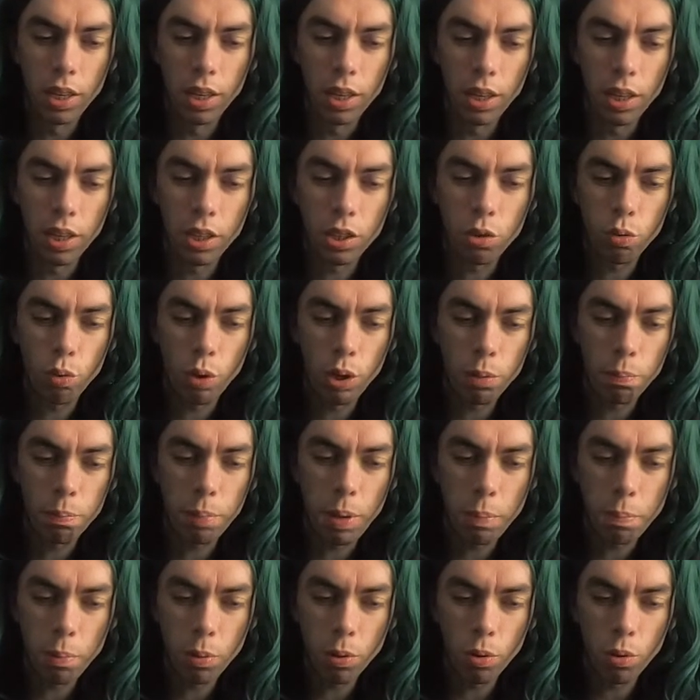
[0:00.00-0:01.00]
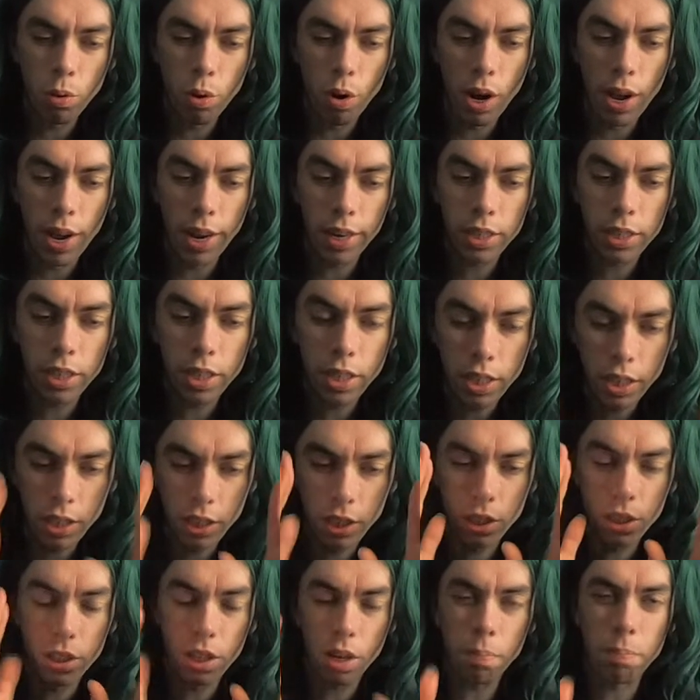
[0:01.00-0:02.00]
is when people actually
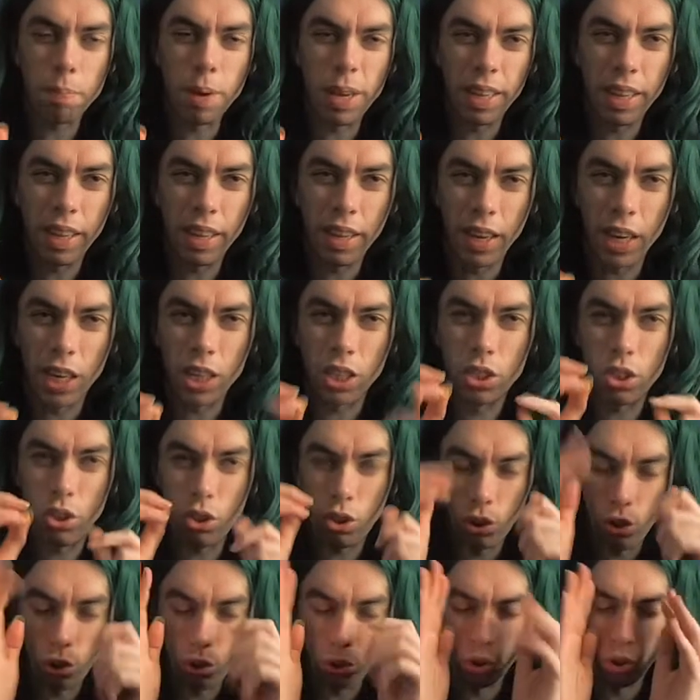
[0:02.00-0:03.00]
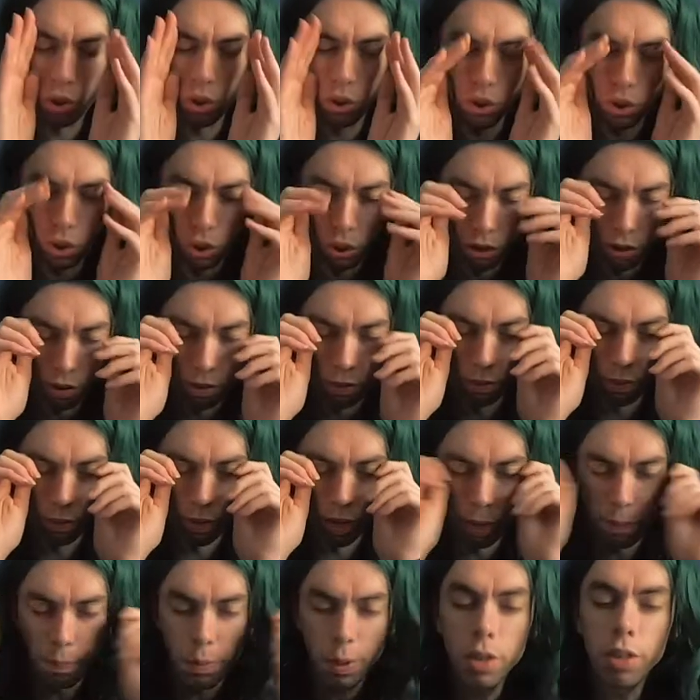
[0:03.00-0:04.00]
stop making excuses,
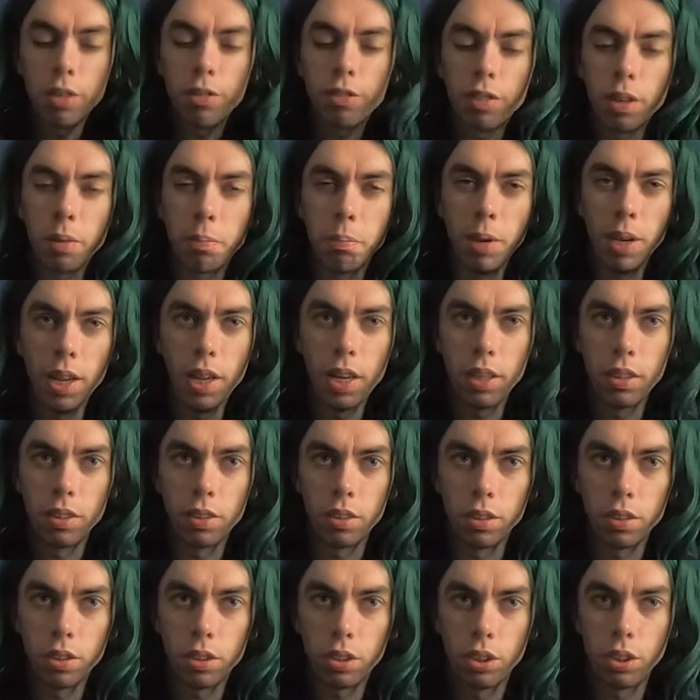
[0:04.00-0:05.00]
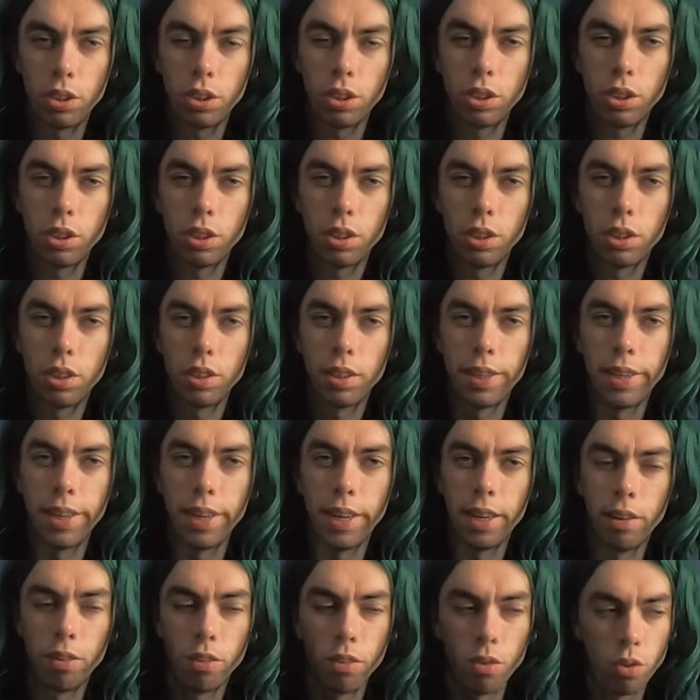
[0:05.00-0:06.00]
rip off their blinders
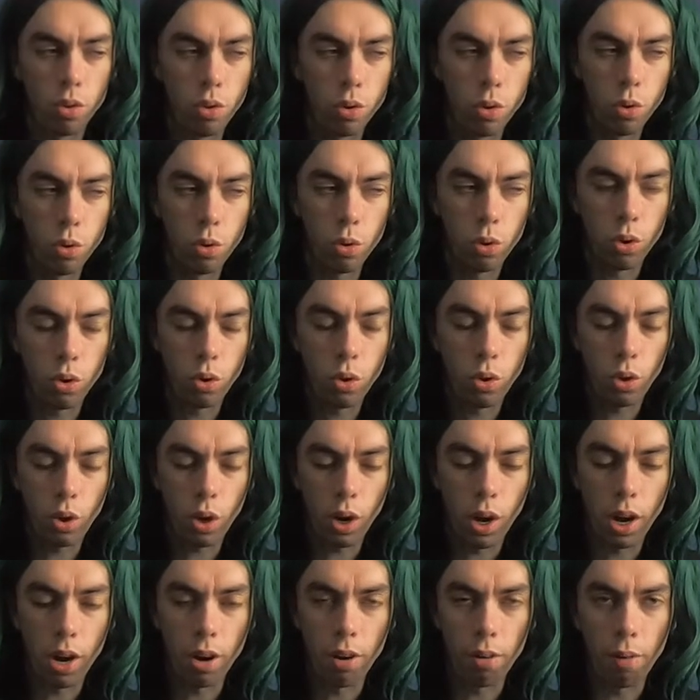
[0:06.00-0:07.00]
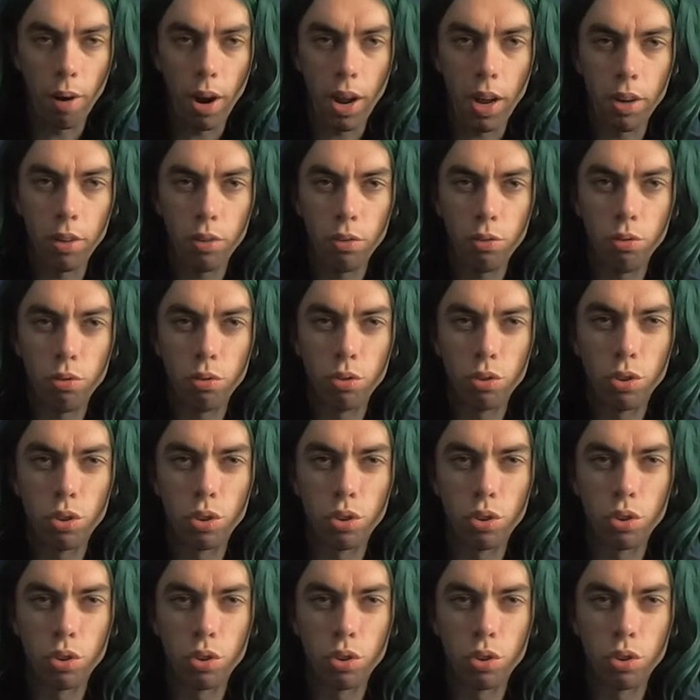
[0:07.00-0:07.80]
and look around